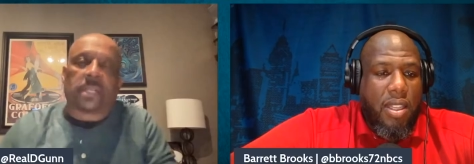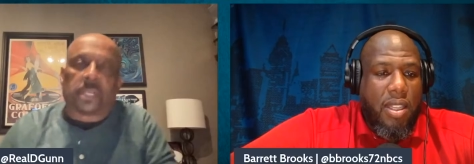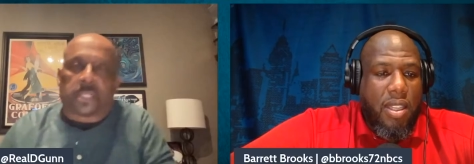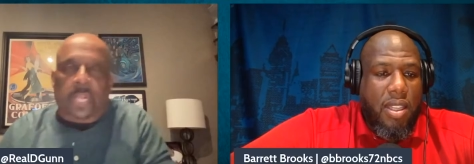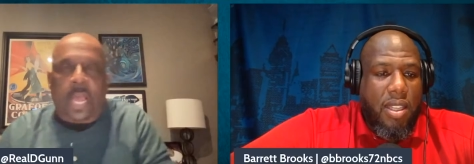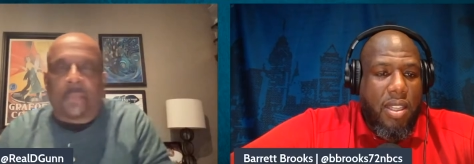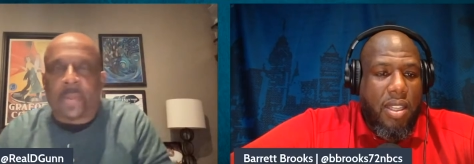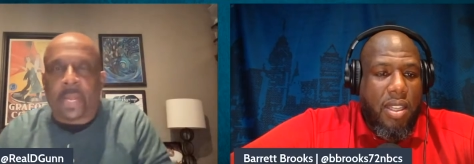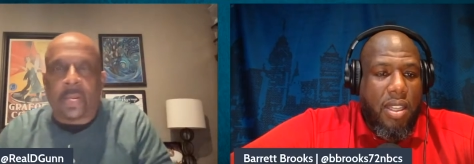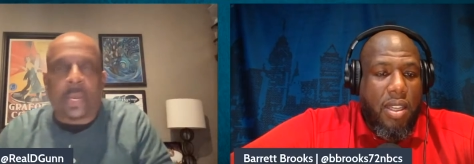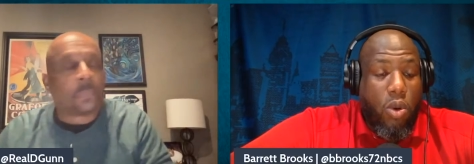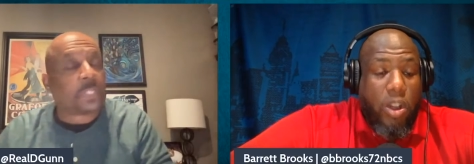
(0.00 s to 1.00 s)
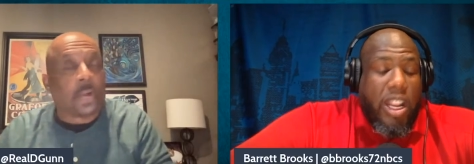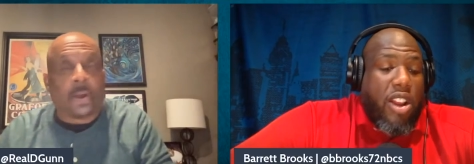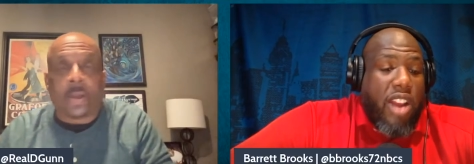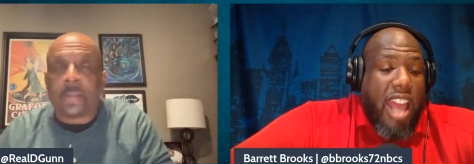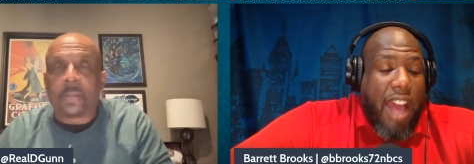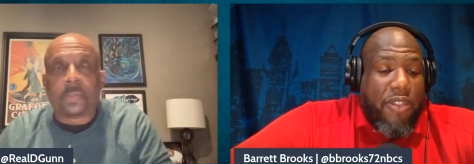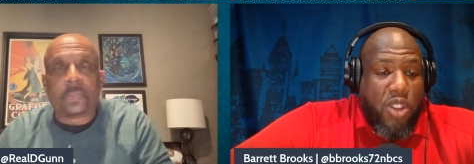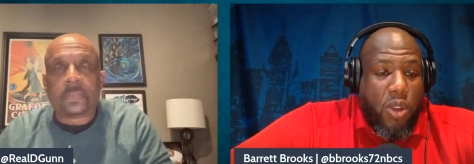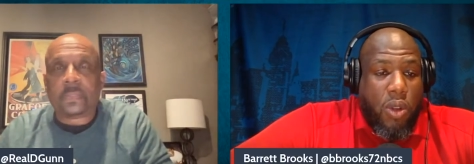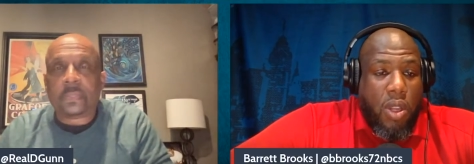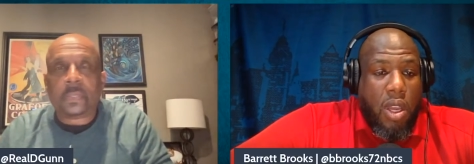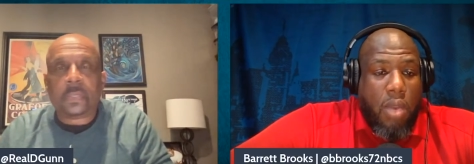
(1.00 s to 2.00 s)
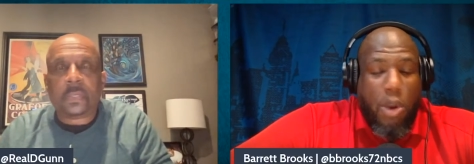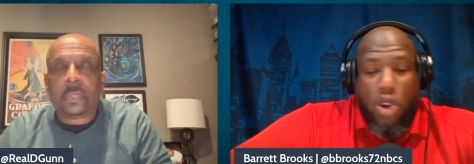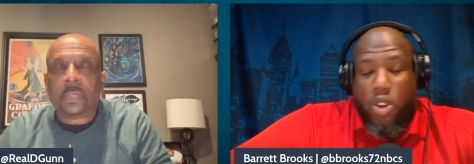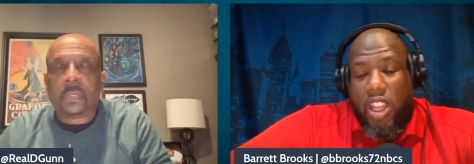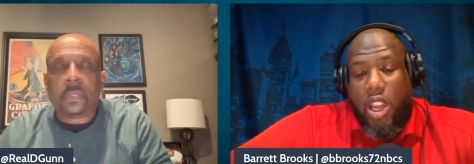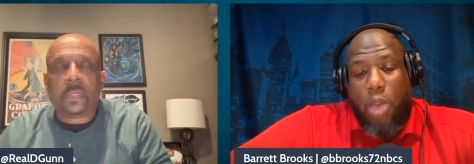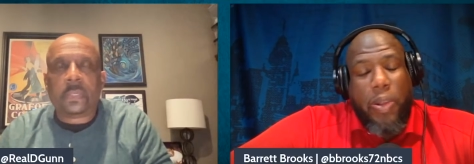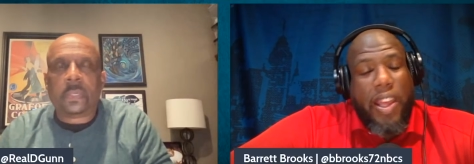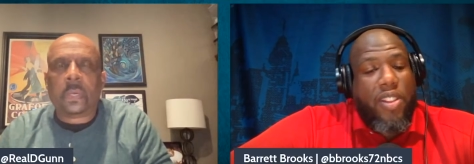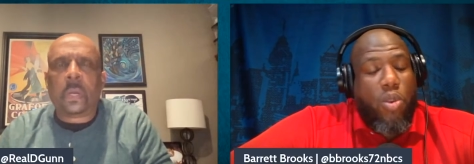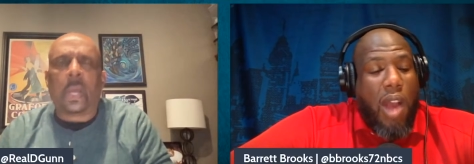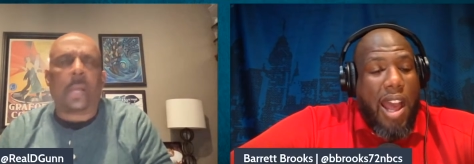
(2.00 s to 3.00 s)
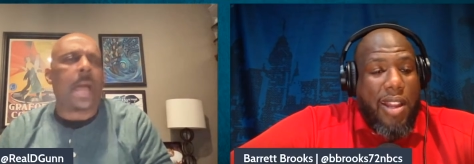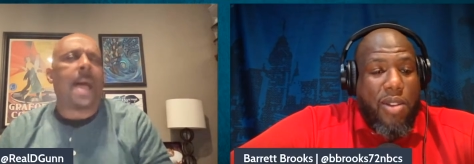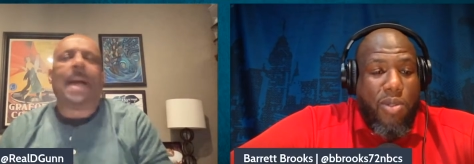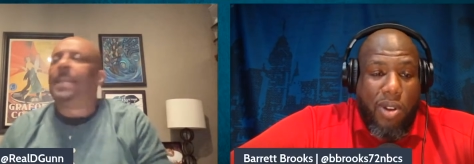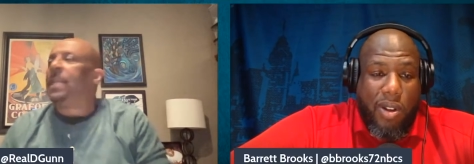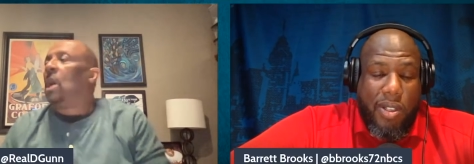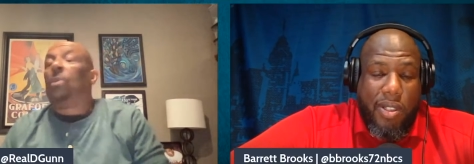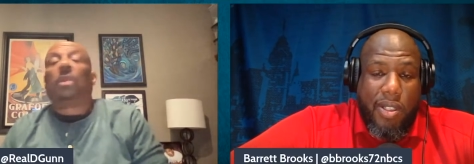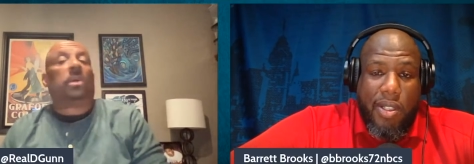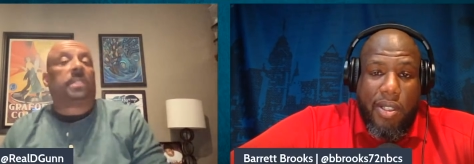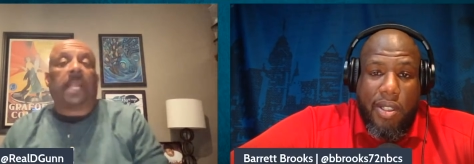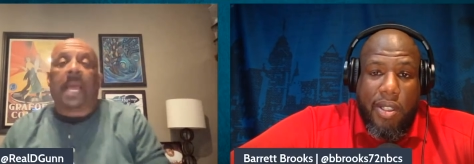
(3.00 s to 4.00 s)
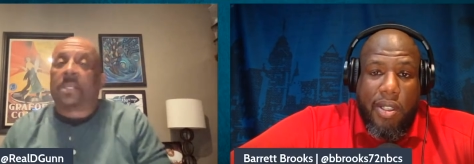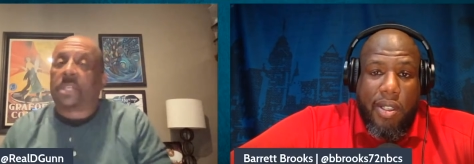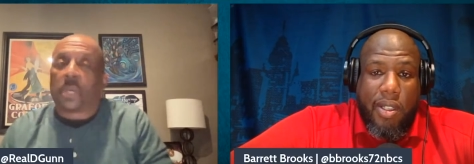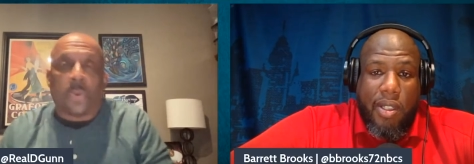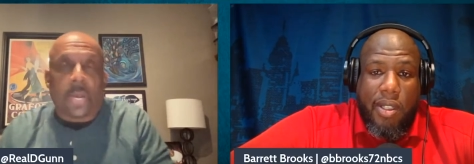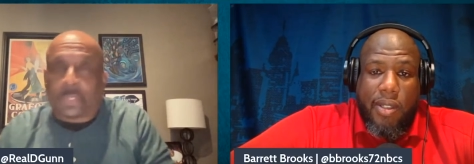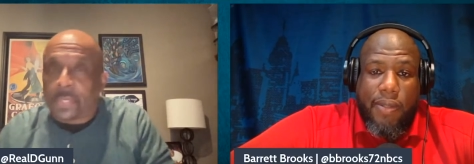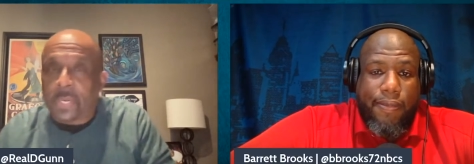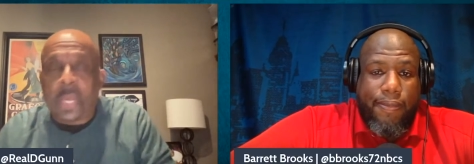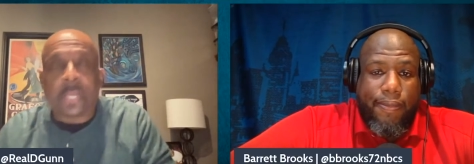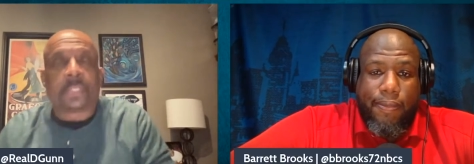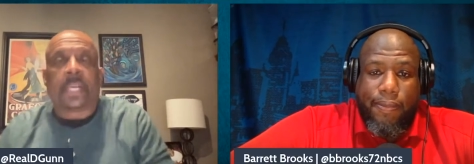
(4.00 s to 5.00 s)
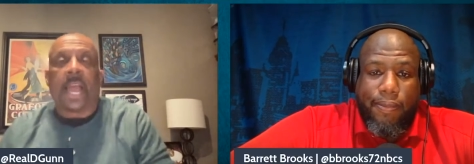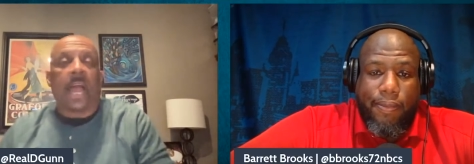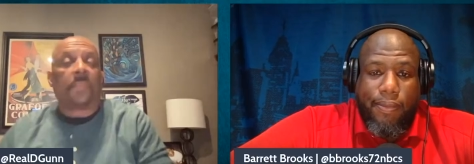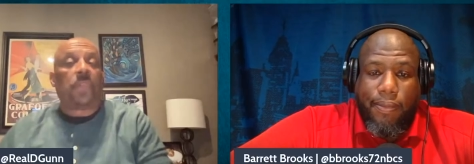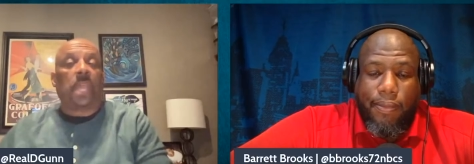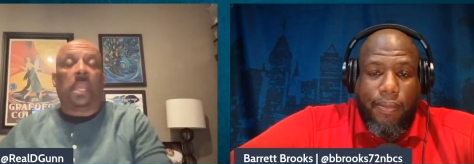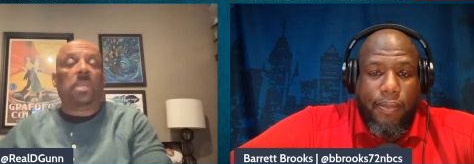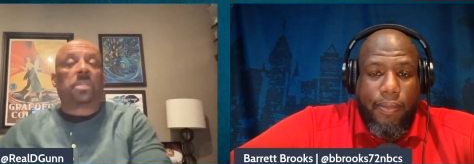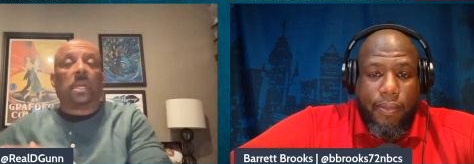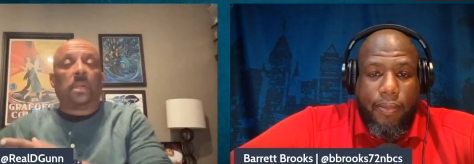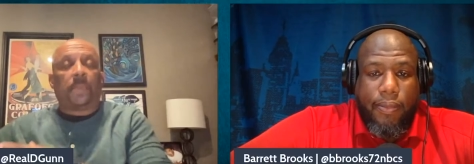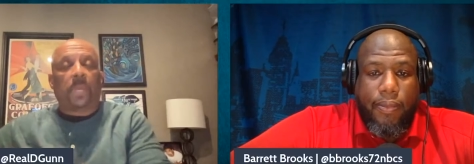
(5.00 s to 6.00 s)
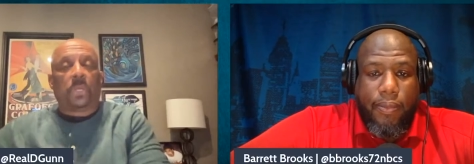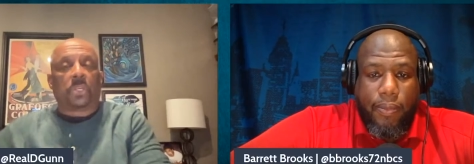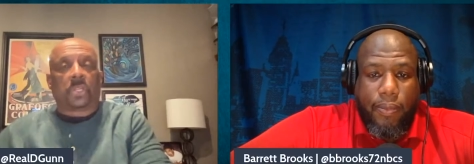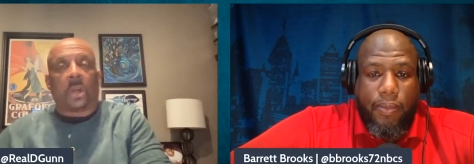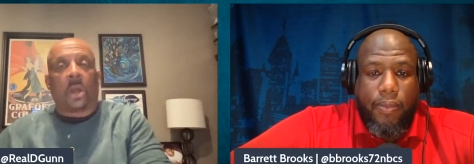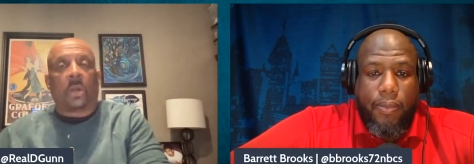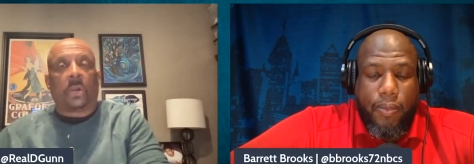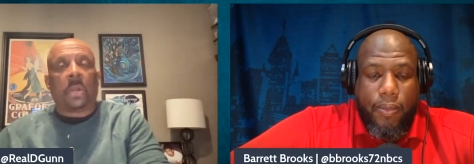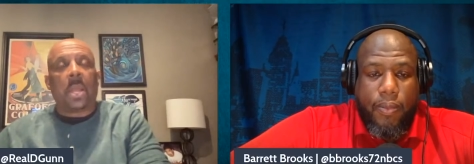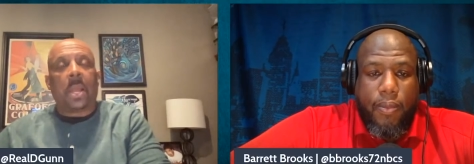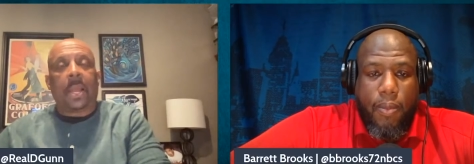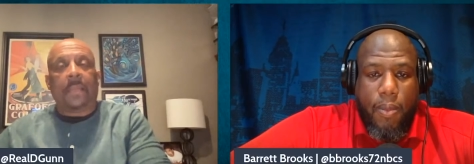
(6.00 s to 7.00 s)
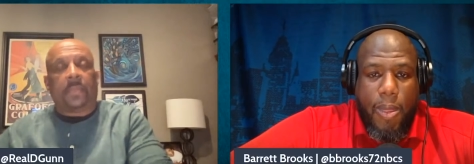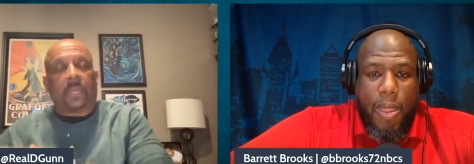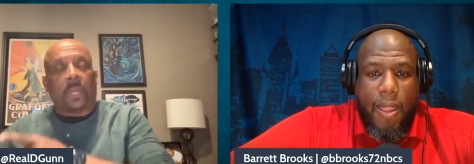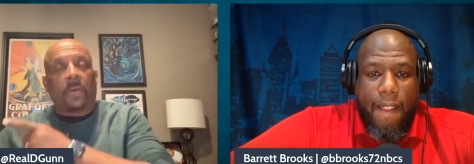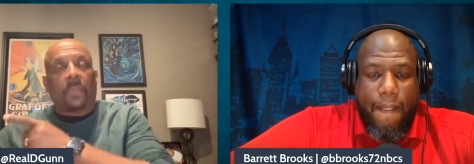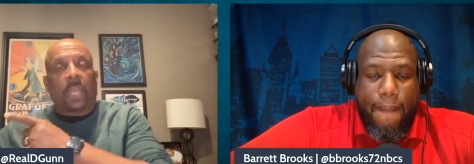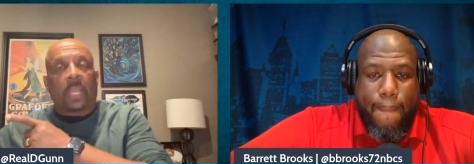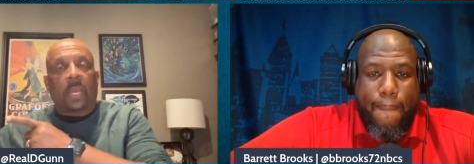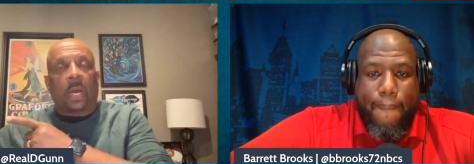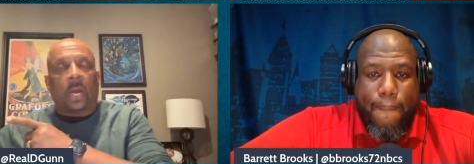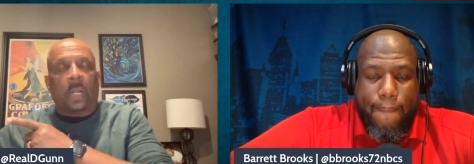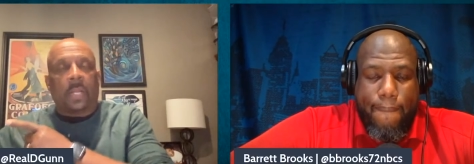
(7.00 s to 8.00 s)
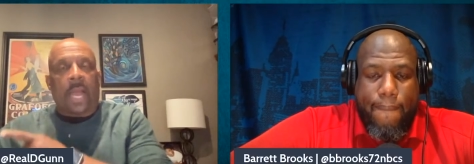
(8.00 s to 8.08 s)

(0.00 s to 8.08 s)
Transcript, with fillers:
Speaker 1: to the slot, man.
Speaker 2: well, they're gonna have to. But who are they
Speaker 1: gonna play at the wide corner? I don't know. See, that's the question. See, I think he's gonna be a starter until they get uh, on the